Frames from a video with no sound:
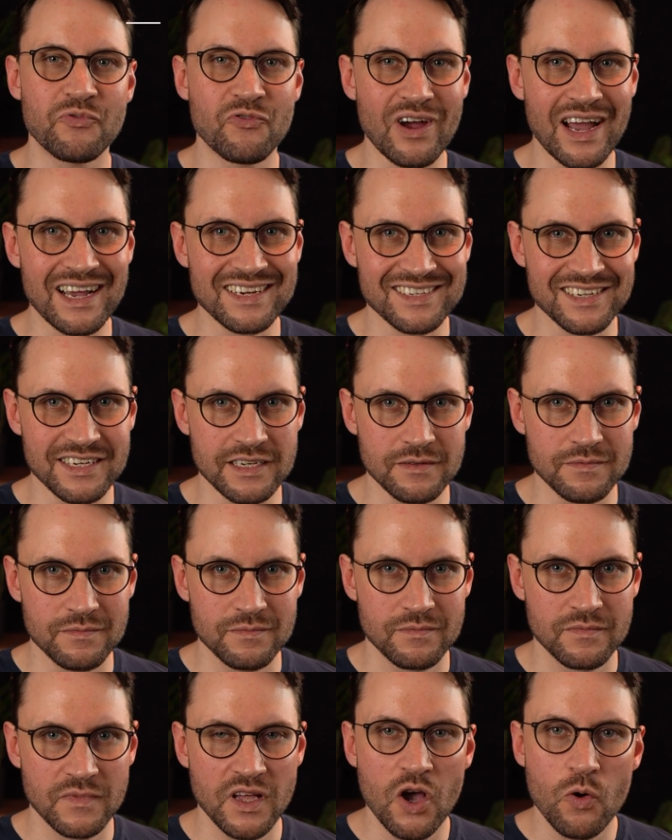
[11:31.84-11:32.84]

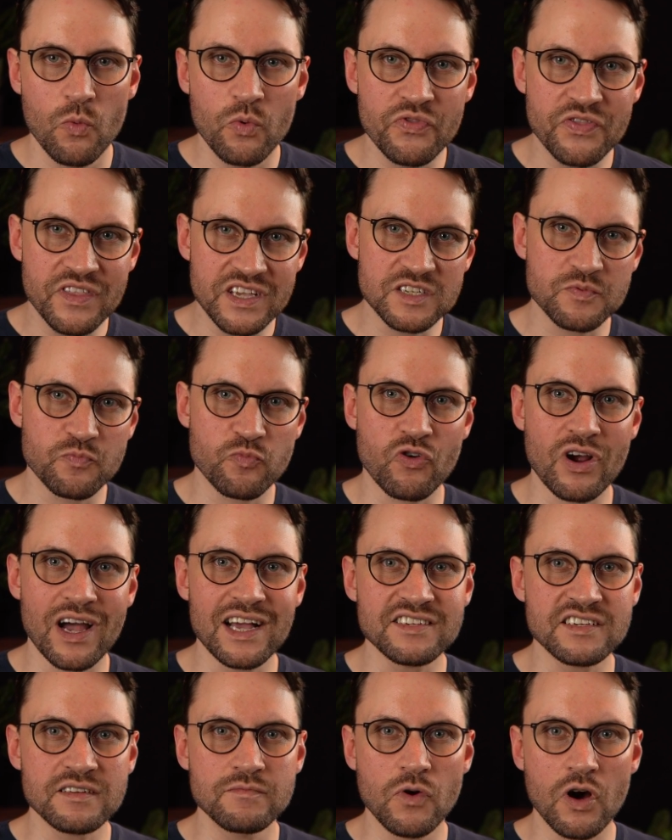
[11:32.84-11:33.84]
pricing. With this
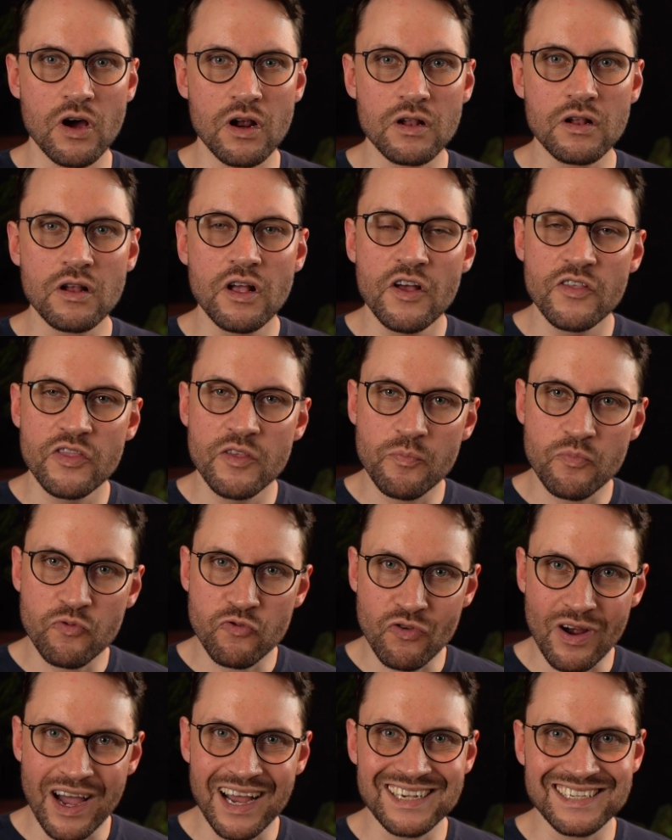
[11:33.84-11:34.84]
pricing model, the
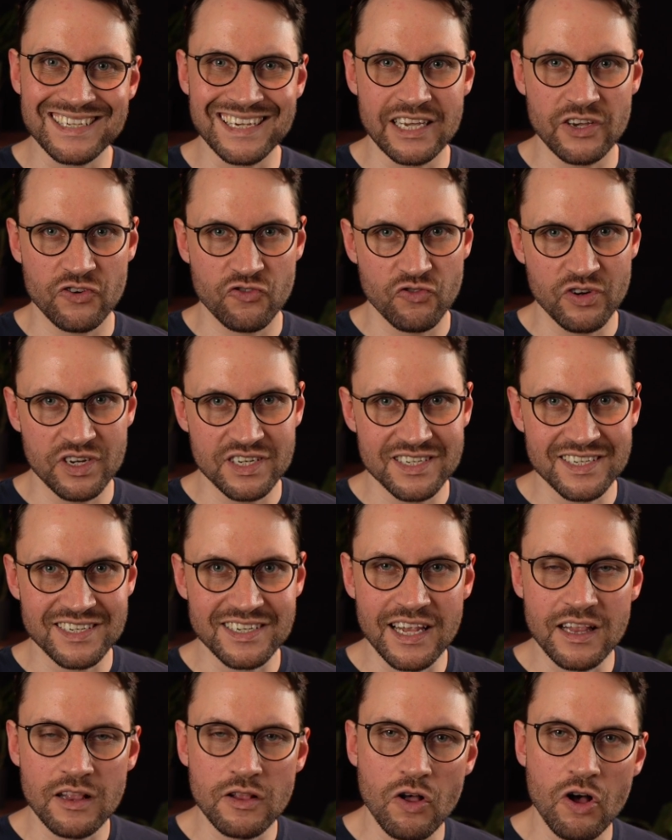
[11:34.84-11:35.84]
price increases
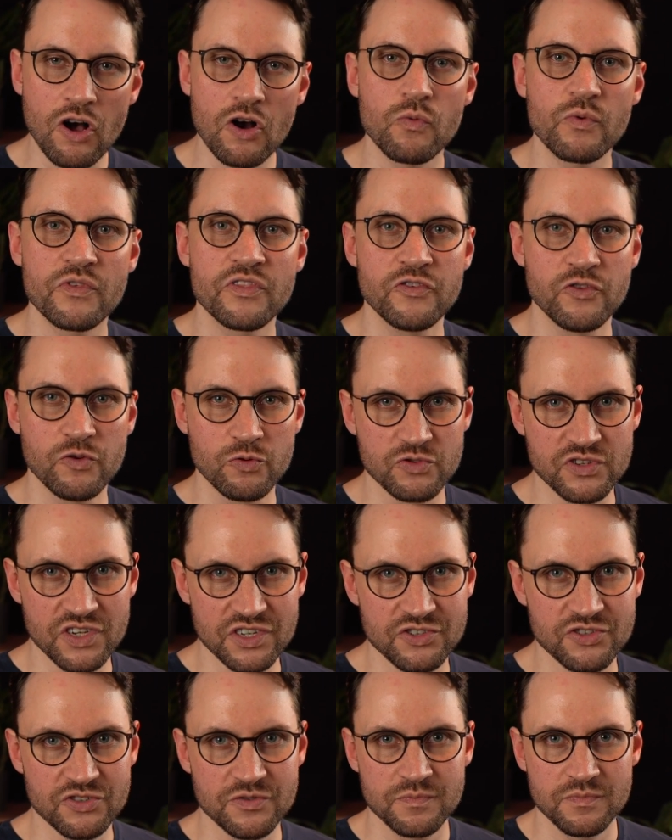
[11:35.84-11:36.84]
along with
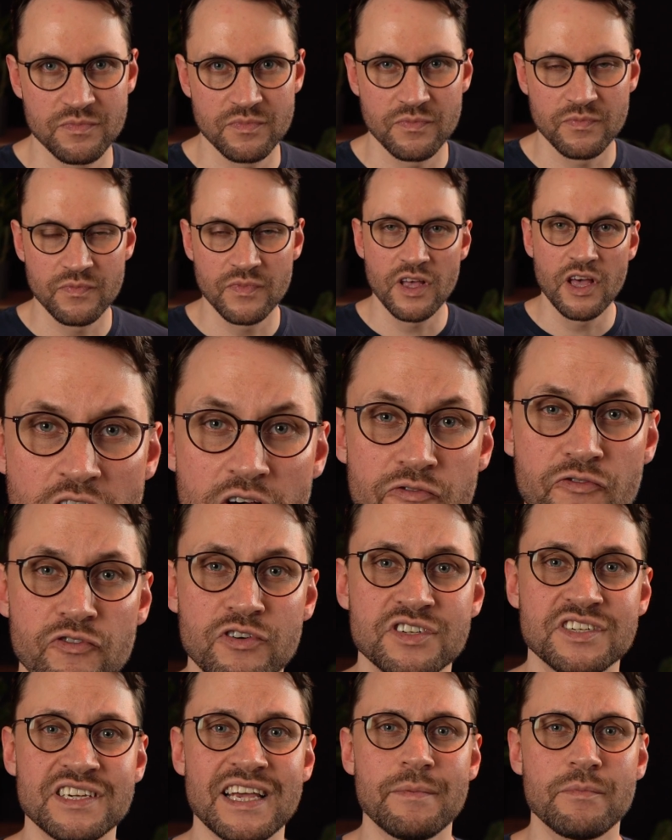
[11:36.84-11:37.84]
usage. For
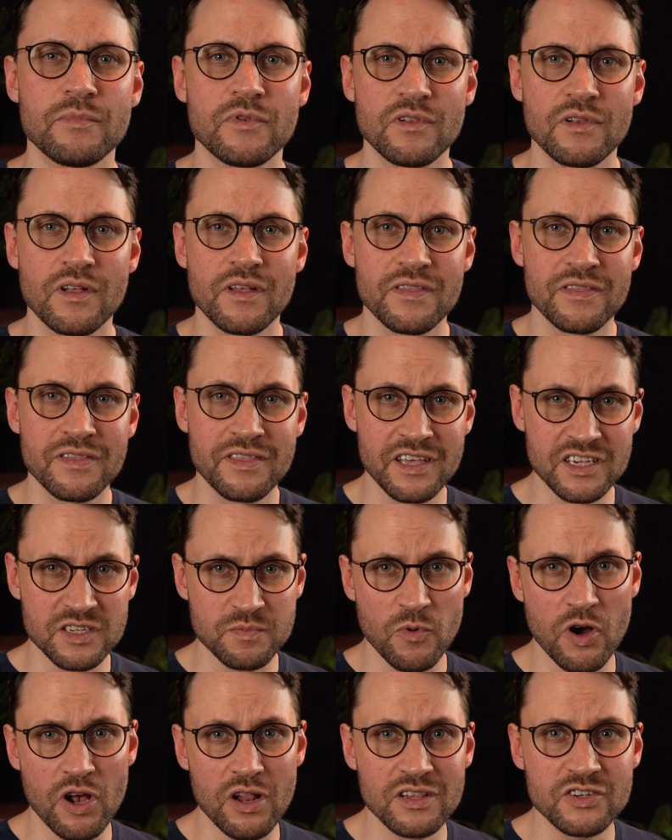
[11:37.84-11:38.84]
example, this
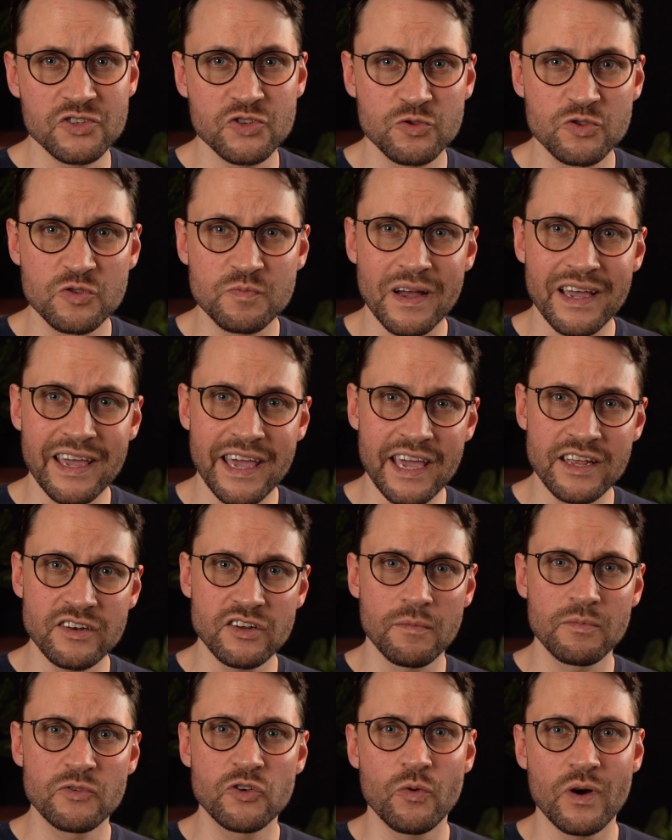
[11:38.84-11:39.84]
model is used by
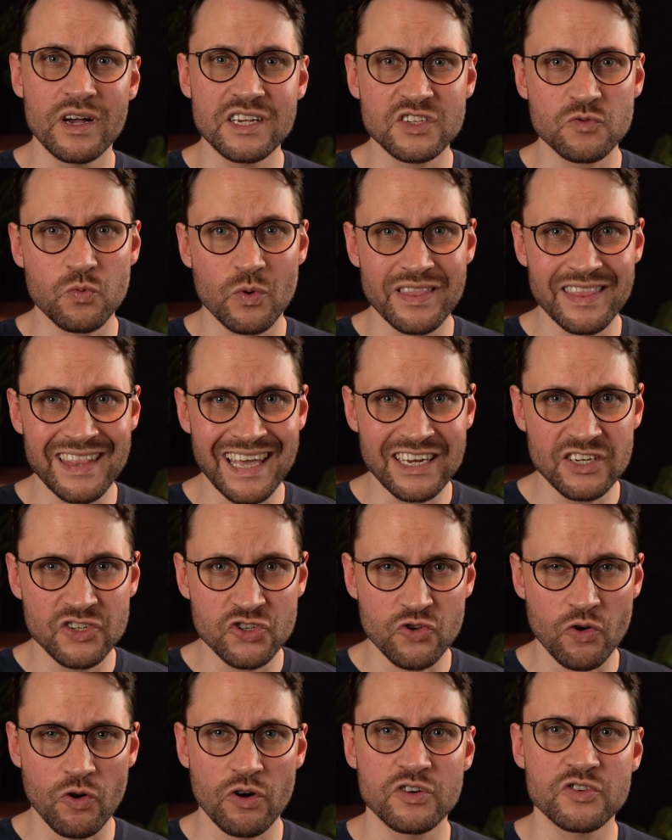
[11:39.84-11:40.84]
AWS when they
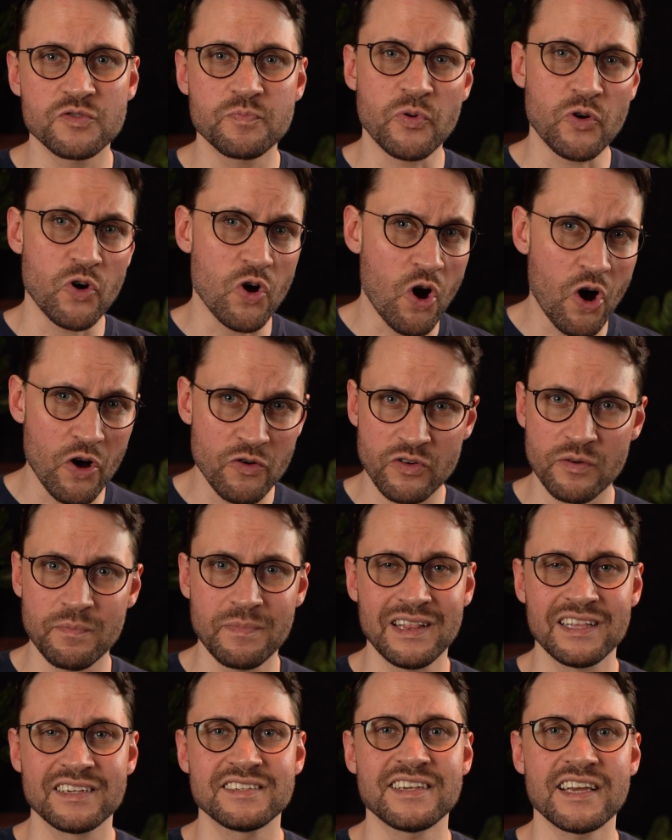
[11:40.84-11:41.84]
charge per 100
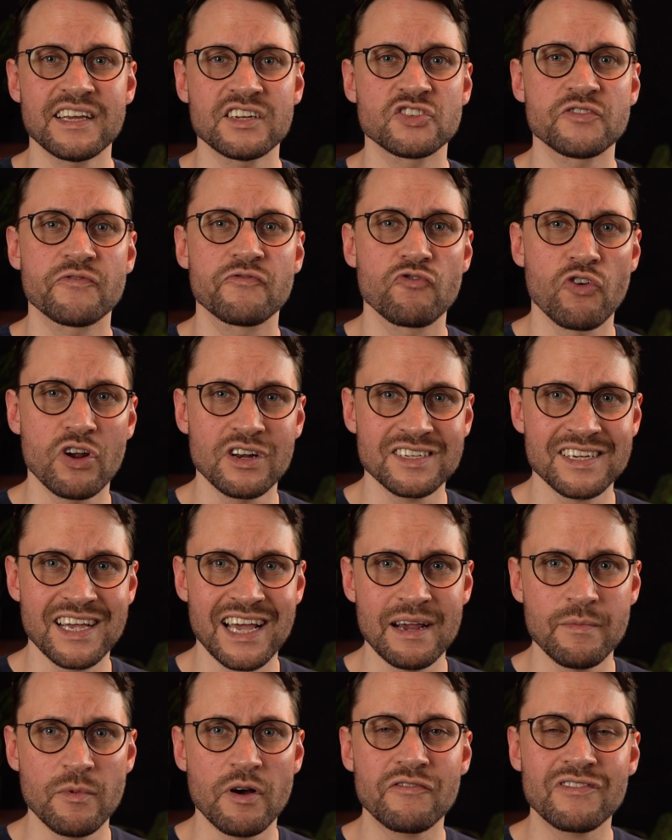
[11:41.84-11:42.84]
milliseconds of
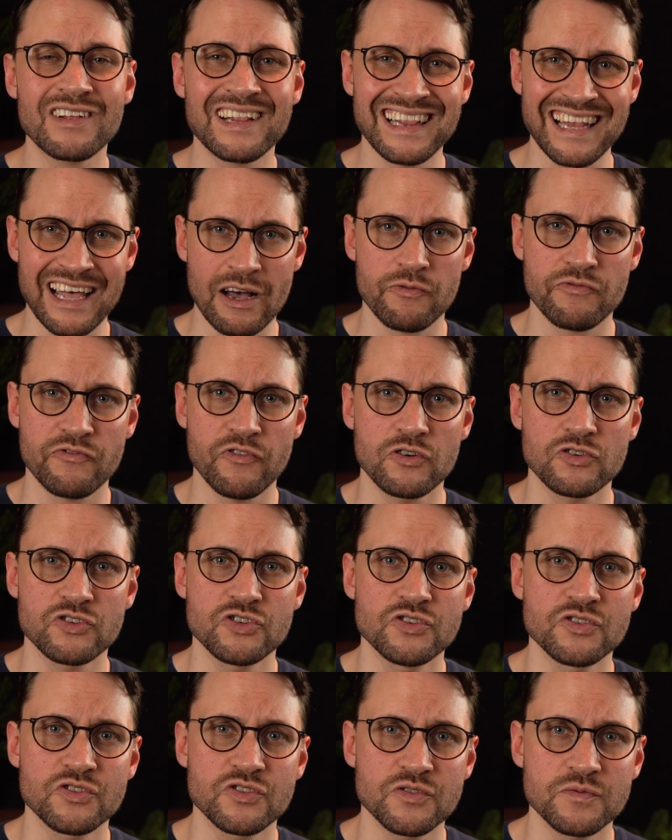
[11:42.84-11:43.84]
runtime of cloud
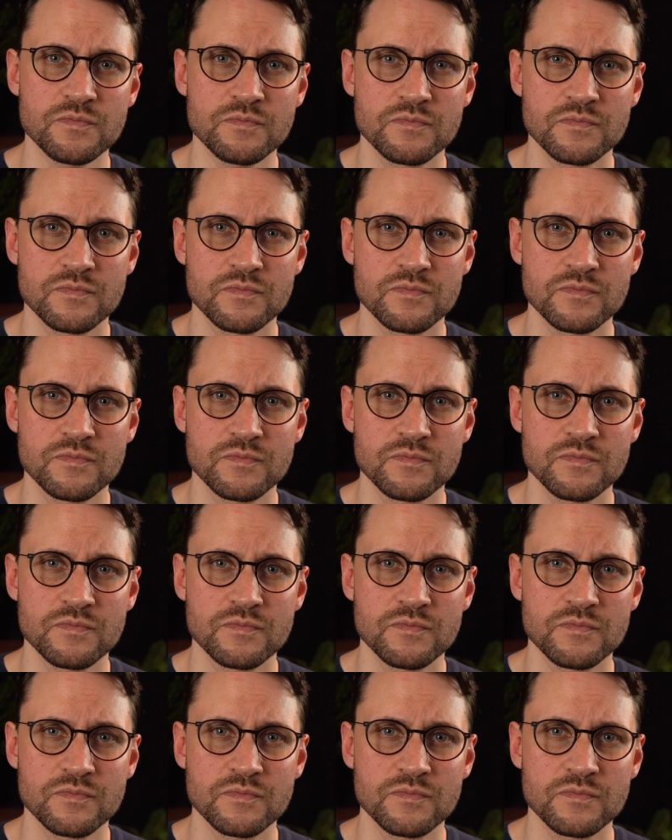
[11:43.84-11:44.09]
functions.